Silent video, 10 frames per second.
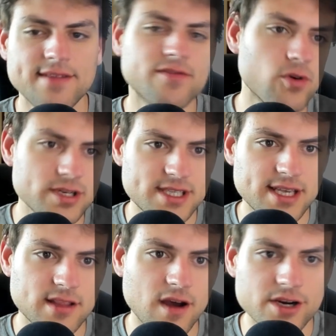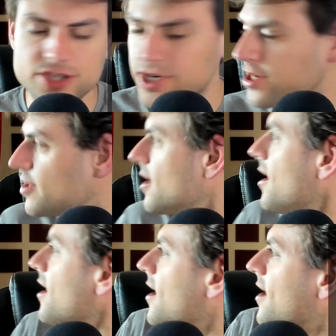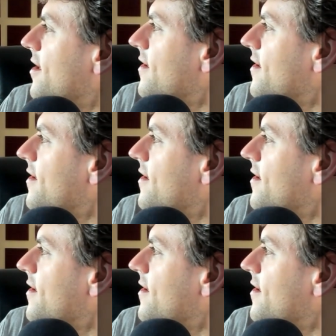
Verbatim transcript: of course, the larger uh,